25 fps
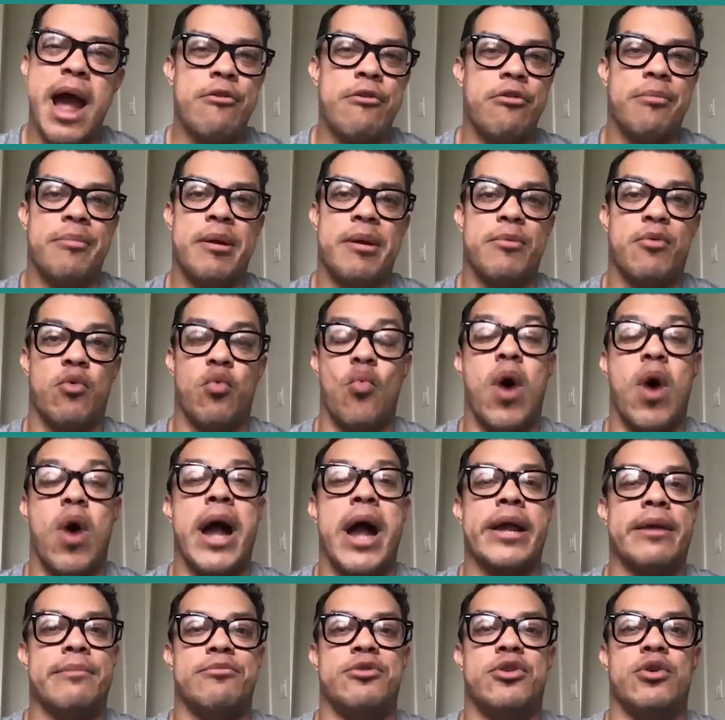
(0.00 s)
I remember
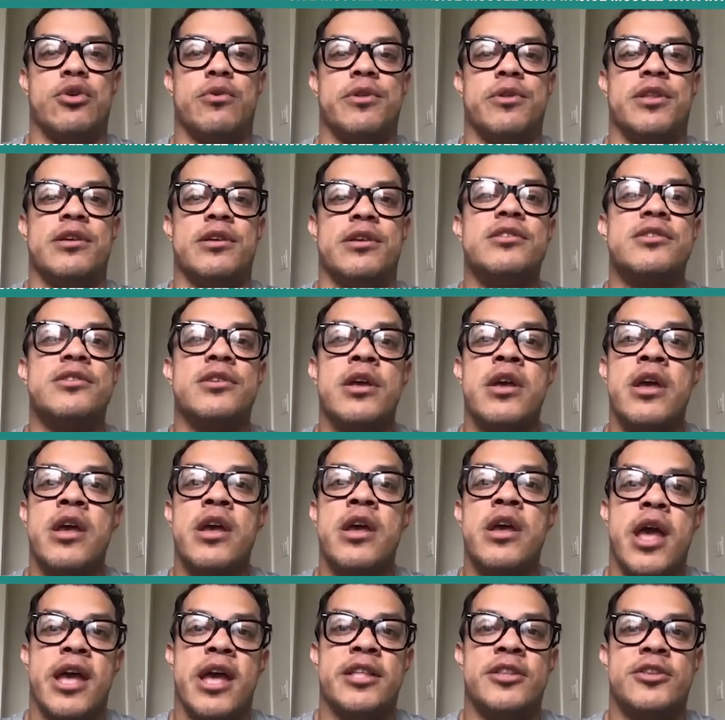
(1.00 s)
why I'm doing this.
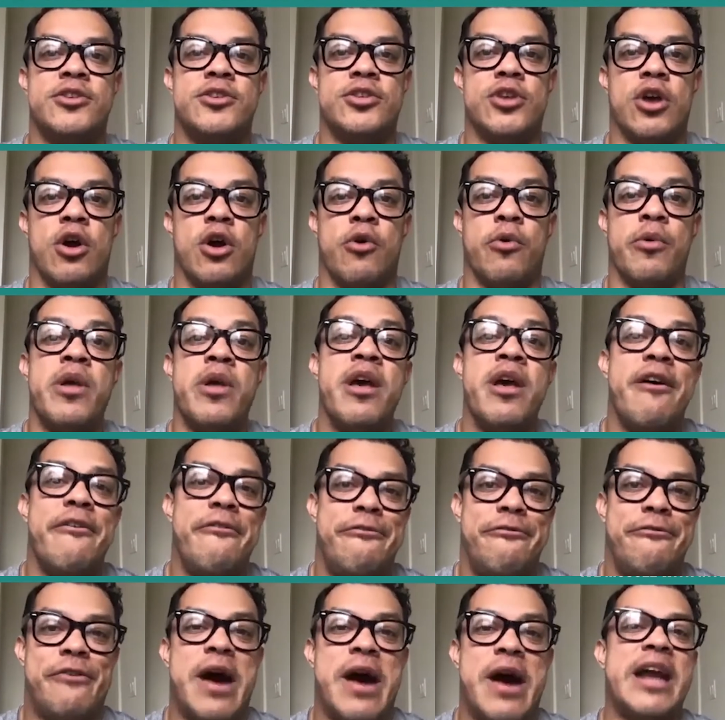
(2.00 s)
And so
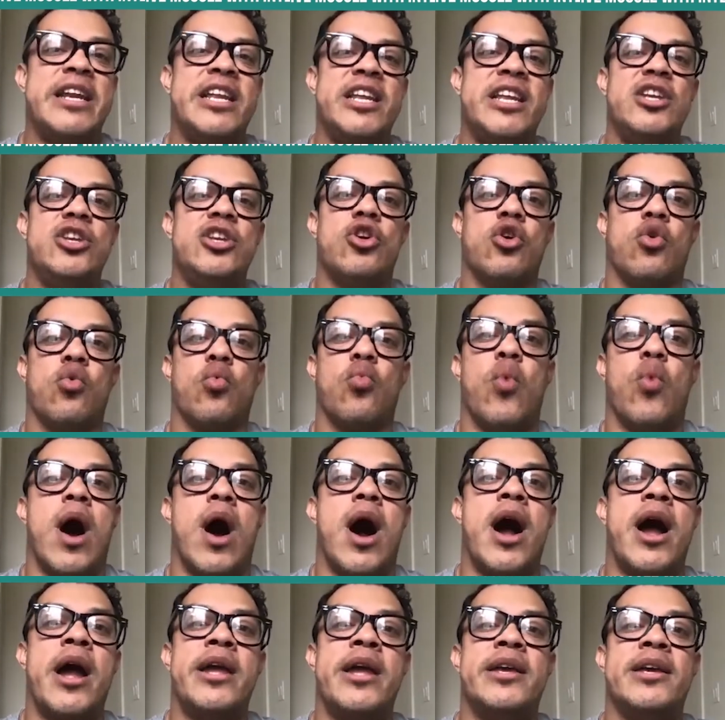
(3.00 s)
finding your
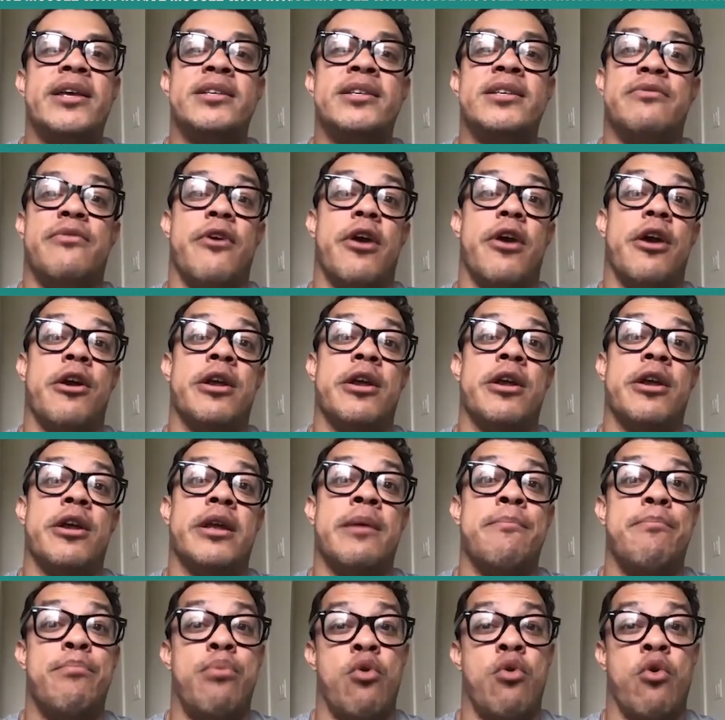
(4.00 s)
why is
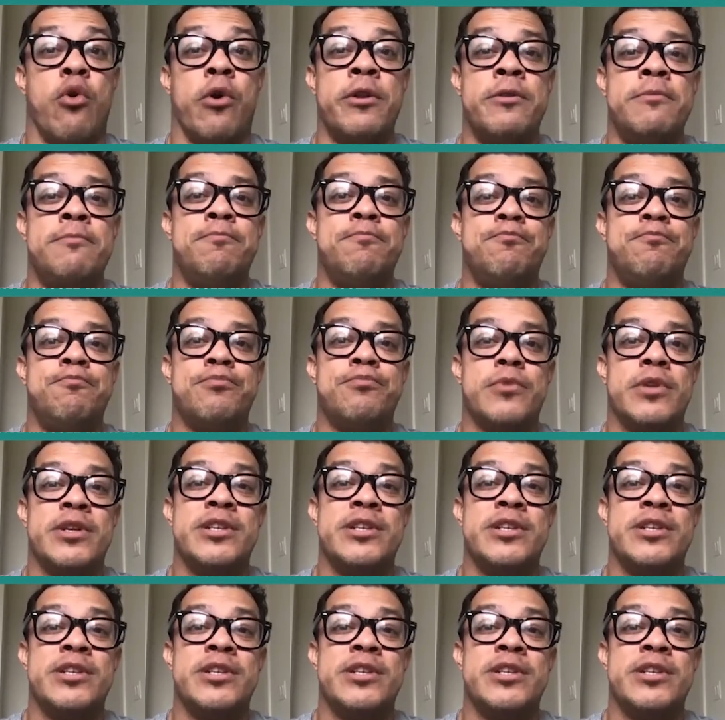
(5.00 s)
very important.